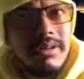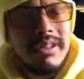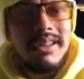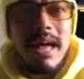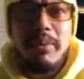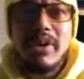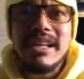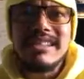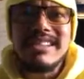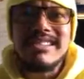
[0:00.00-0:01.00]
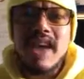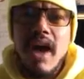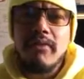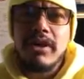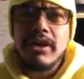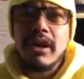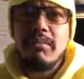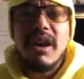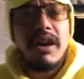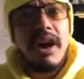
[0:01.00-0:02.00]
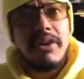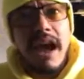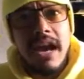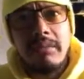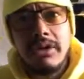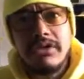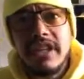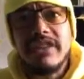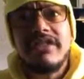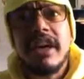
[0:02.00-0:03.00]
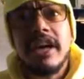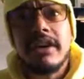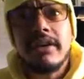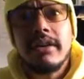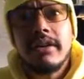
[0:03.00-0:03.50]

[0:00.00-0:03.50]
The leopard is a sovereign among other animals. He is king.